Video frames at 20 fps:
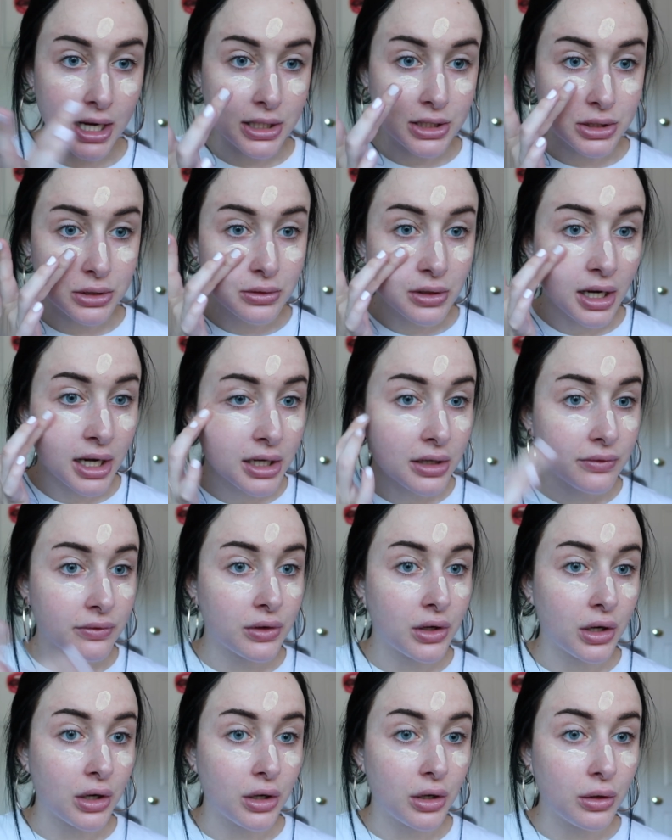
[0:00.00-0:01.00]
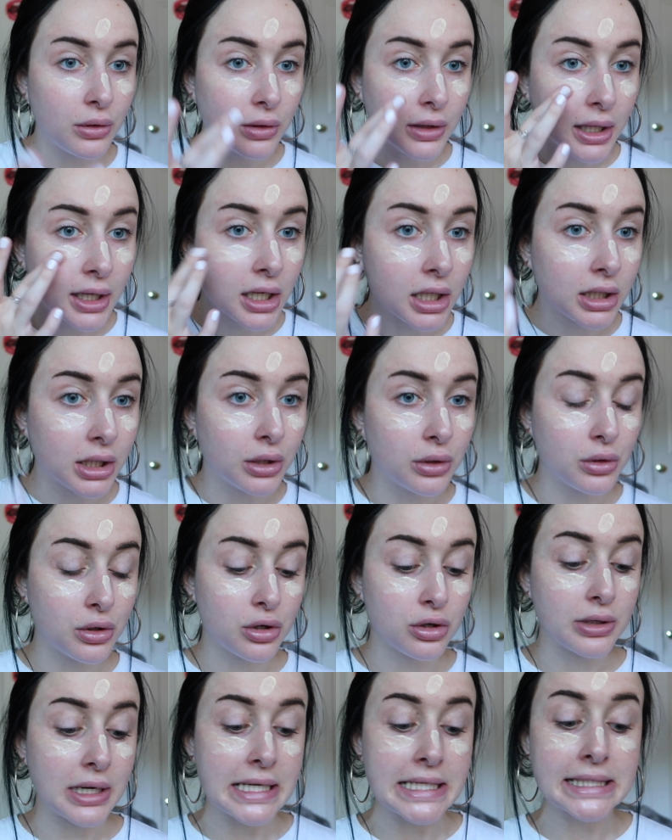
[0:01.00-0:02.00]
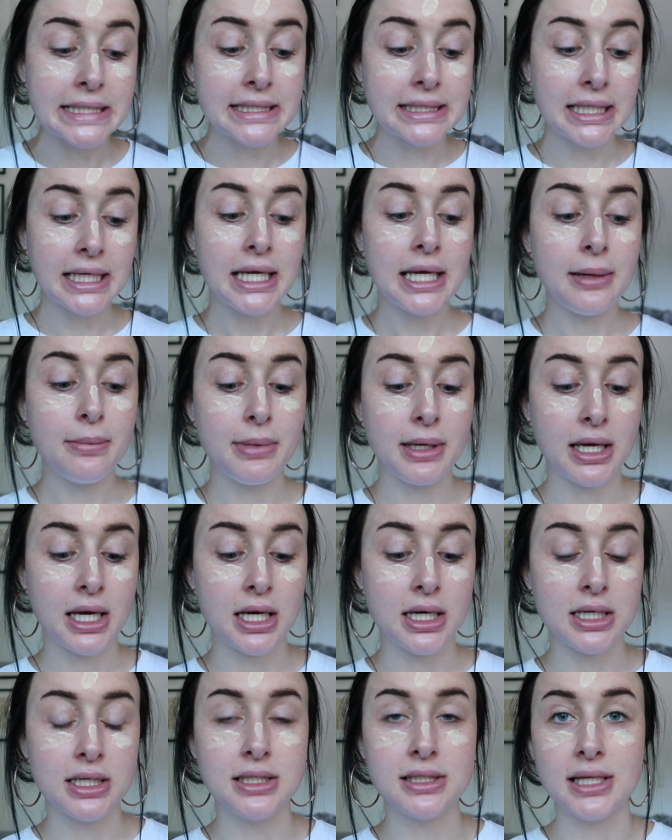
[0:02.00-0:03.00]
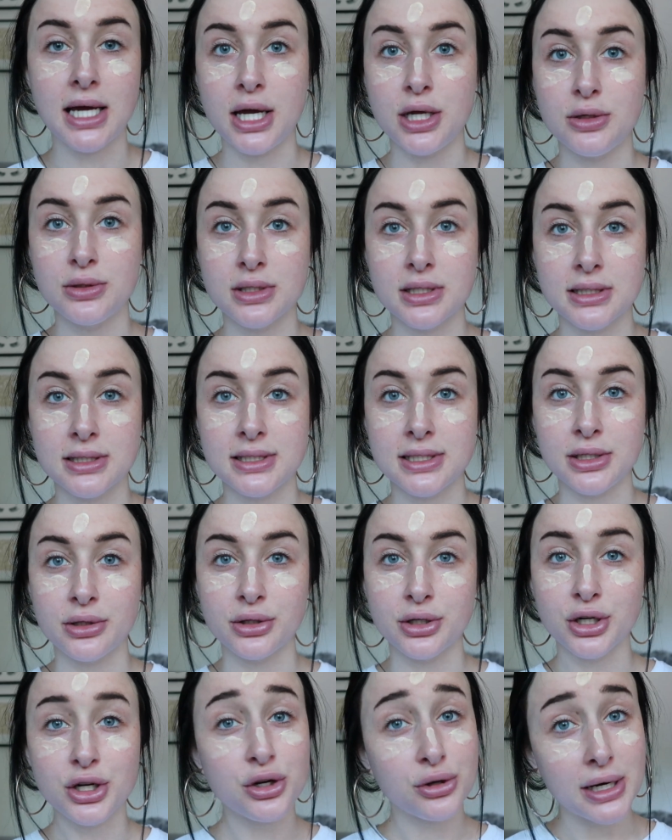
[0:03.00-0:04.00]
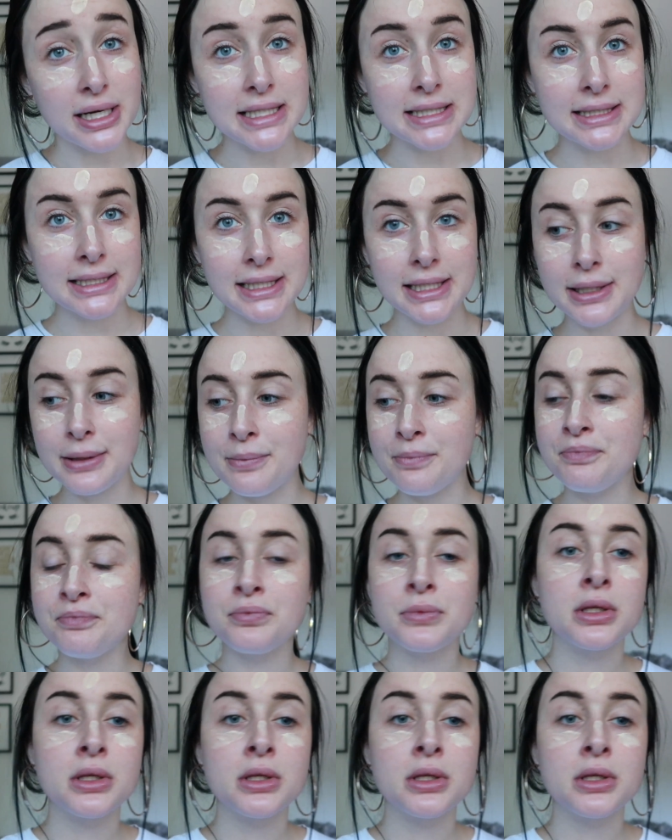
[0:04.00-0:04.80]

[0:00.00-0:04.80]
I do kind of go like a little crazy because I use concealer crazy.